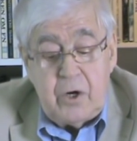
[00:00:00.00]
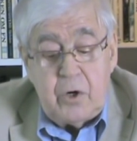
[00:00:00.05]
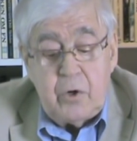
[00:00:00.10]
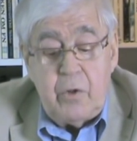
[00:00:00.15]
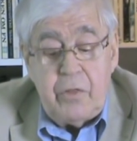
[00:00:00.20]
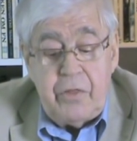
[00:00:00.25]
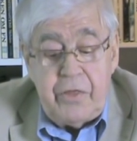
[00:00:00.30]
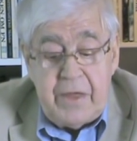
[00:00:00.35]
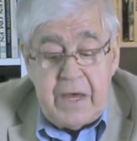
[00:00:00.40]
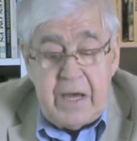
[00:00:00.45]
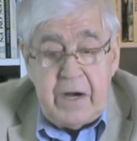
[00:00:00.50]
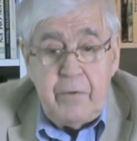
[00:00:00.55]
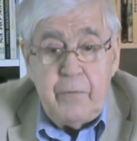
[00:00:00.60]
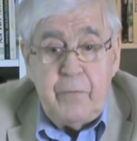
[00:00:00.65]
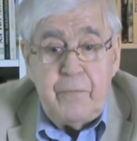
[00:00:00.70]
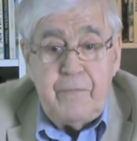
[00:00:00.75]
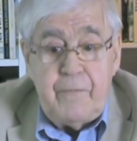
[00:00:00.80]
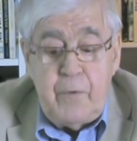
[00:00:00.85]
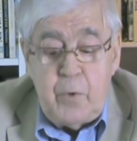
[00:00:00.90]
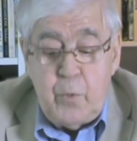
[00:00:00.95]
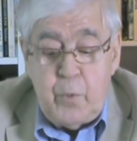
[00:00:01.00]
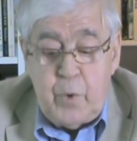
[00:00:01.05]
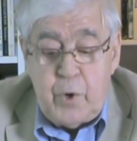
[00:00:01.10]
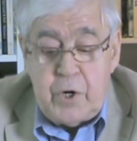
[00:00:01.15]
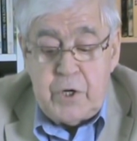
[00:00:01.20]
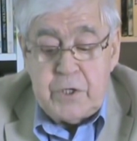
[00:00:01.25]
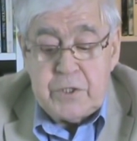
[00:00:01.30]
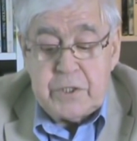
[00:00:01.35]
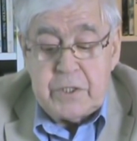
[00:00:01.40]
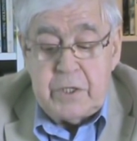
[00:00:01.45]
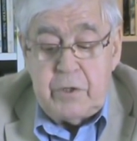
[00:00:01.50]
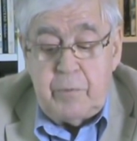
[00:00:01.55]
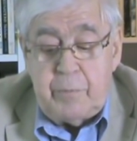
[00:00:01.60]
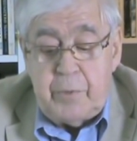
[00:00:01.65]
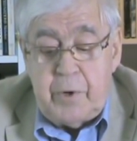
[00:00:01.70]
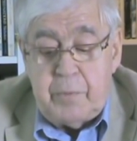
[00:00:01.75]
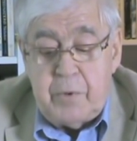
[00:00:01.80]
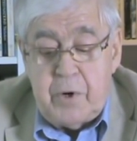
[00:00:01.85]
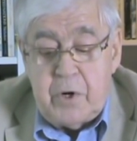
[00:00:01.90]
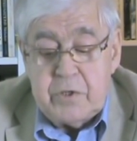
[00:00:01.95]
on their version of
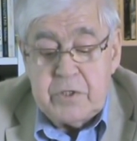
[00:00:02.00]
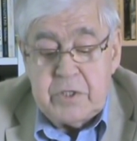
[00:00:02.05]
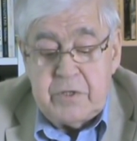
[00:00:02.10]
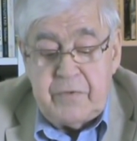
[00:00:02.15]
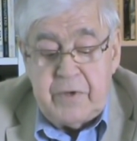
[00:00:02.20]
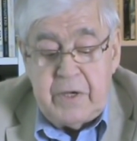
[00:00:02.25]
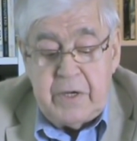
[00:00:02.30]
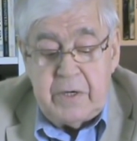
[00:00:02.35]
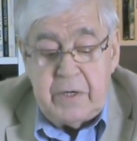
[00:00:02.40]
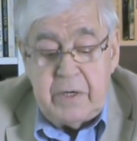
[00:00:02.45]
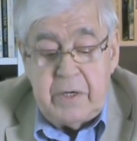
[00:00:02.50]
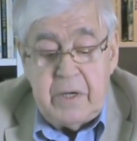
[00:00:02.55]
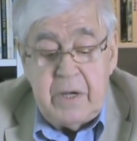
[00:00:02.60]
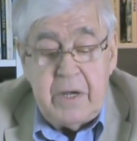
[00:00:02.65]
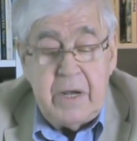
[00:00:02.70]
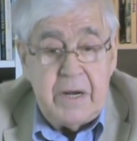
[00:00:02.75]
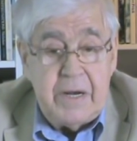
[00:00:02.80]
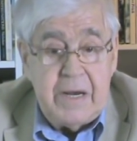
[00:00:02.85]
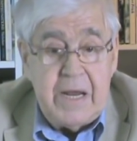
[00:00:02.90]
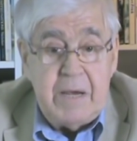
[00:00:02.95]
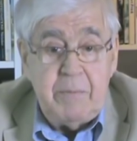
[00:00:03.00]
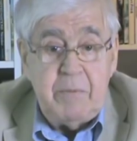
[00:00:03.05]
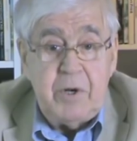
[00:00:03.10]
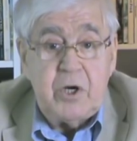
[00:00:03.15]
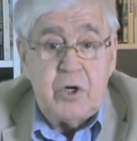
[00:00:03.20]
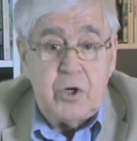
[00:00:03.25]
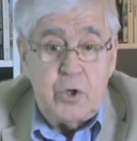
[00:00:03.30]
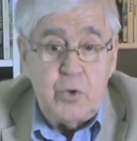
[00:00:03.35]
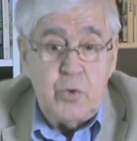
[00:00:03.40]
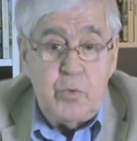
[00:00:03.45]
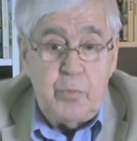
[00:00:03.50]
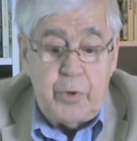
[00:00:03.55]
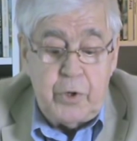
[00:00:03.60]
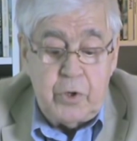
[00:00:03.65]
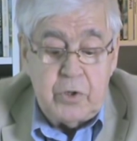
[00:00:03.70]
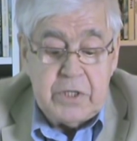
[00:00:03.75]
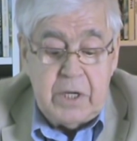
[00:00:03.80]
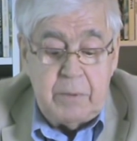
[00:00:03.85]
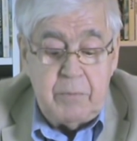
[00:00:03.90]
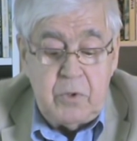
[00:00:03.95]
Propoxyphene, namely
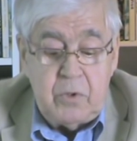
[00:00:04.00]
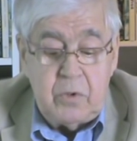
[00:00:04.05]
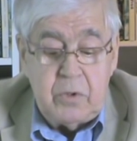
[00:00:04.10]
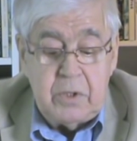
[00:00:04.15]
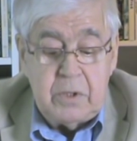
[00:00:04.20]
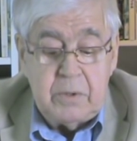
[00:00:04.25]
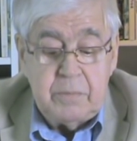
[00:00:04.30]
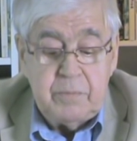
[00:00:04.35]
Co-Propxamol.